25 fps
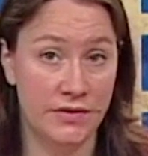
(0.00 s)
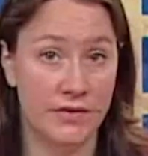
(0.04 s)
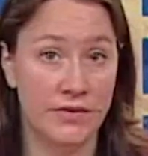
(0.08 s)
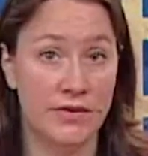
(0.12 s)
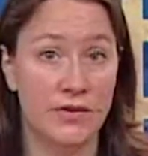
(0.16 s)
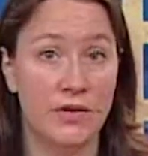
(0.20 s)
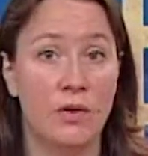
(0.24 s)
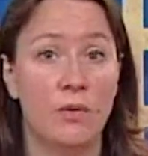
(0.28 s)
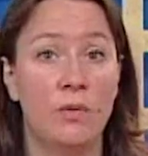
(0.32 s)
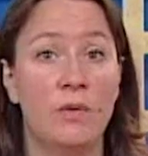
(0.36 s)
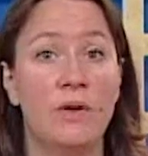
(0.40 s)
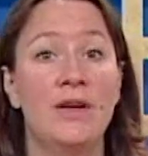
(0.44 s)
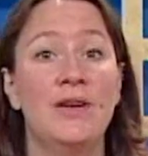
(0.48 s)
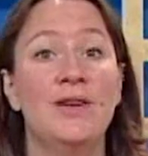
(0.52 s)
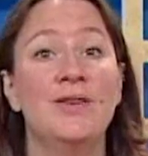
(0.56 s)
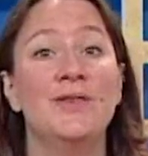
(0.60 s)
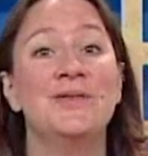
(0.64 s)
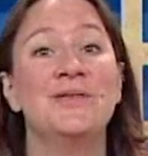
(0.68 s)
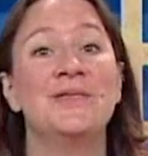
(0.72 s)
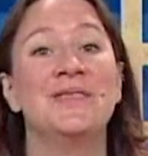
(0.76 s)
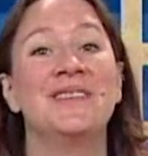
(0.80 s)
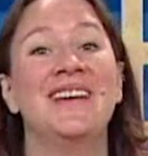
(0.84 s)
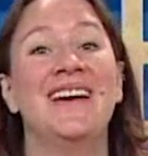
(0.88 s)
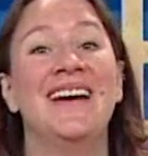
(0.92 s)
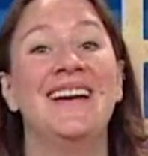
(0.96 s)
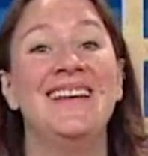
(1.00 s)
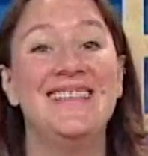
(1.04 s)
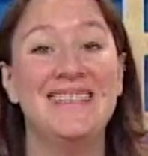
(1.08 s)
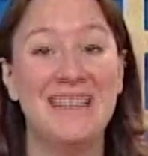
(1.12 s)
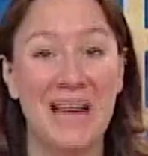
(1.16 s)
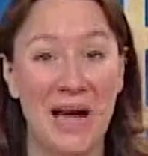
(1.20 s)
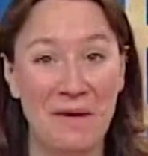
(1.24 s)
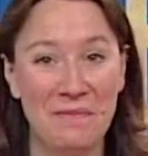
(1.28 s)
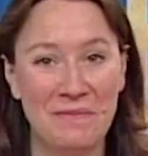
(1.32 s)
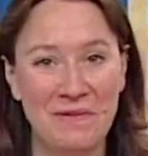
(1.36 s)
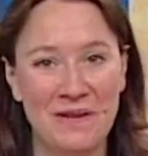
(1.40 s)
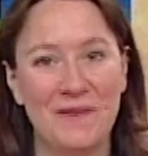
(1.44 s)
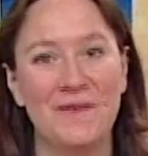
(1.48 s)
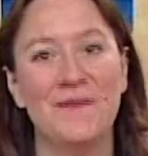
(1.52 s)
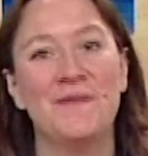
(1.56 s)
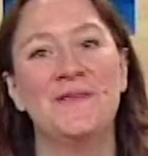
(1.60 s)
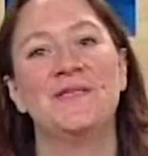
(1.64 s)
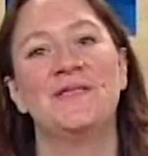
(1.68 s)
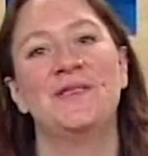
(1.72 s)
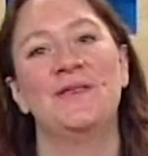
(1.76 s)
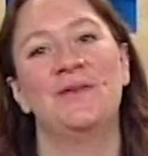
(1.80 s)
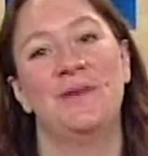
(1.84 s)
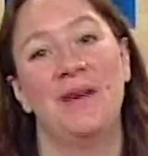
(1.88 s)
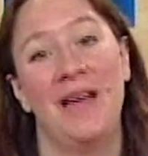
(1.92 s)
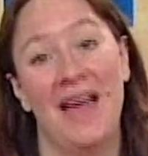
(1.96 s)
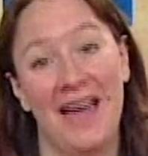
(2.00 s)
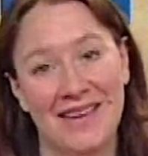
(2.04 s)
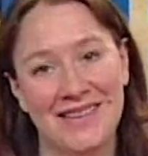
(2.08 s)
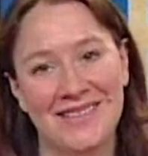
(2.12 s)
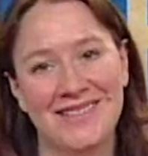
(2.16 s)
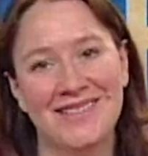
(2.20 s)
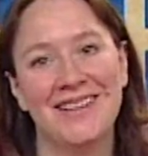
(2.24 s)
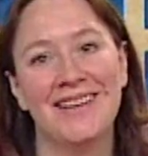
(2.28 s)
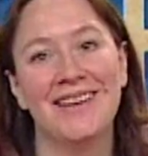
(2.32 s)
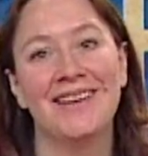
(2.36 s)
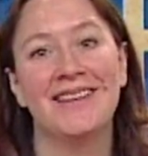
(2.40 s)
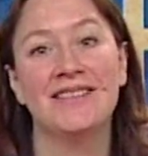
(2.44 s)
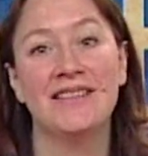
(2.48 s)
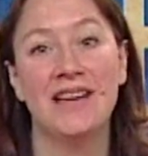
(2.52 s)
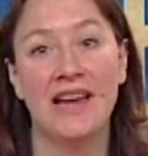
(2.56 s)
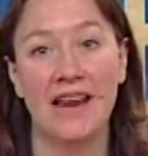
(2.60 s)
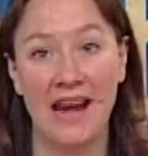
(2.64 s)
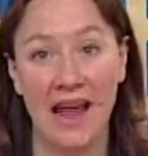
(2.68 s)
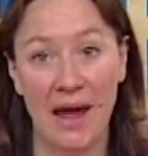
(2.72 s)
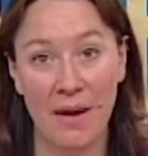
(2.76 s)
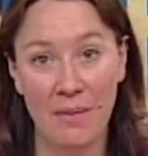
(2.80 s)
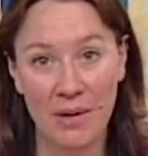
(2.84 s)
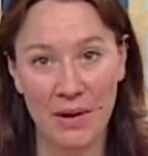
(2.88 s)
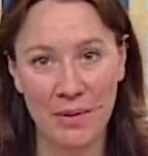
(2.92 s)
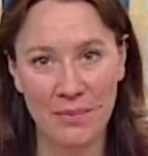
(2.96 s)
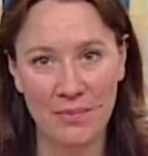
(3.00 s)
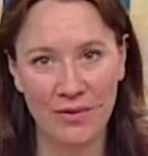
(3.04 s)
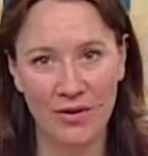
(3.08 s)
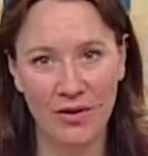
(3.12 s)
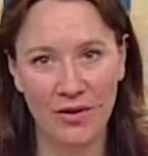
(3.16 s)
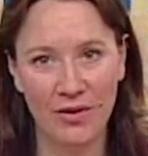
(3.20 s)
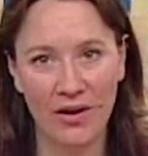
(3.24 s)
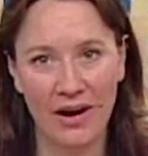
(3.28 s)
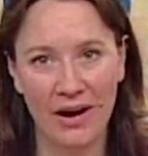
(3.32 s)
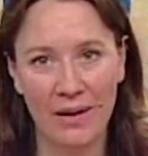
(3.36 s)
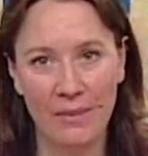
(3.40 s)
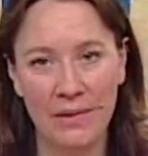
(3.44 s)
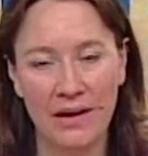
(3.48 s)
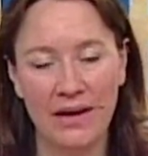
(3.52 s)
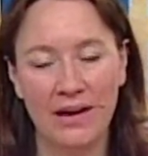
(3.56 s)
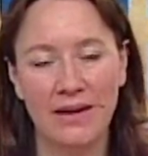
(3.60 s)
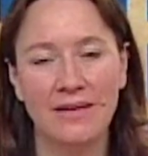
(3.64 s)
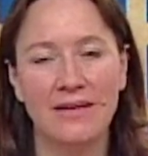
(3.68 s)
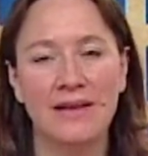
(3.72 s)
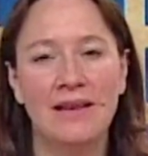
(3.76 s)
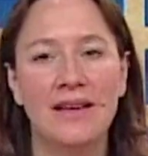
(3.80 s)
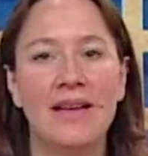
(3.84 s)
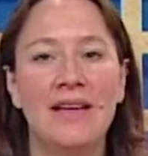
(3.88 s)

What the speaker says: So we use adaptive stochastic dynamic programming.